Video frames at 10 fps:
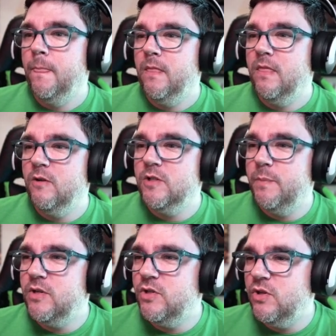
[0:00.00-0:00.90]
There's a
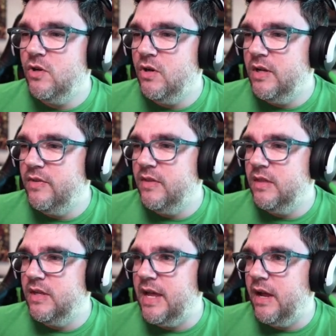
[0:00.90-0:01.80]
picture in
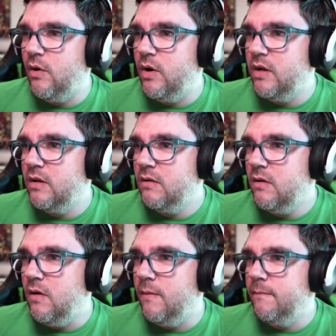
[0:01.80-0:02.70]
the diary.
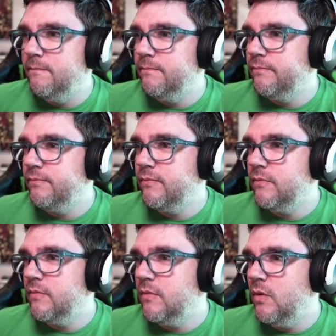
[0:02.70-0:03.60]
Oh.
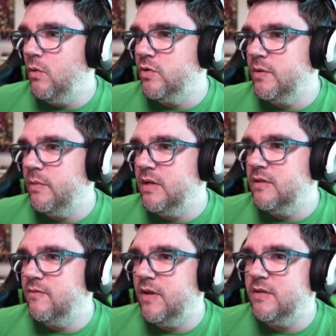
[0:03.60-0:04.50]
Oh,
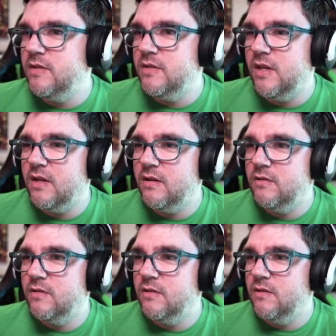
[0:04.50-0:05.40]
somebody's face is like
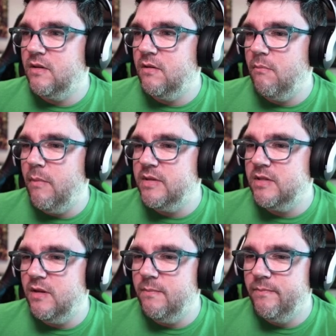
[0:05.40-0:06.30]
messed
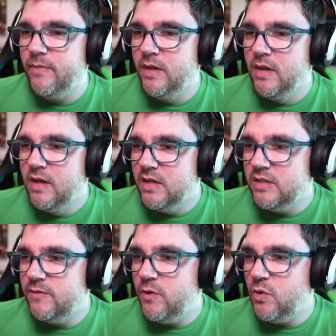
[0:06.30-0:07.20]
up. There's
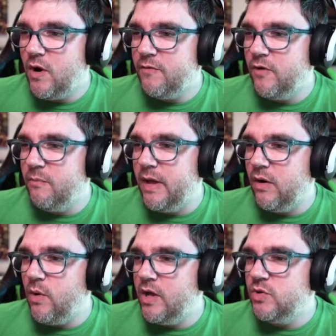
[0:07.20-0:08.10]
a photograph of my
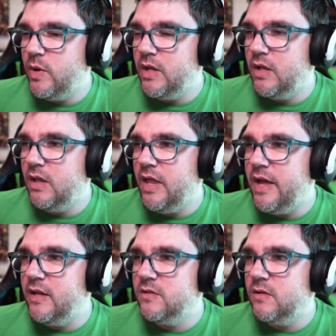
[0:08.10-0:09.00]
graduating
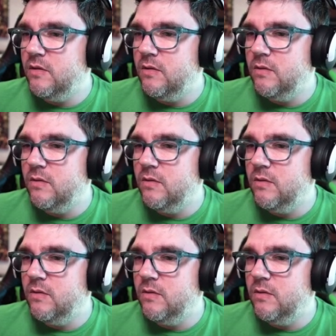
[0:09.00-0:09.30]
class. Oh.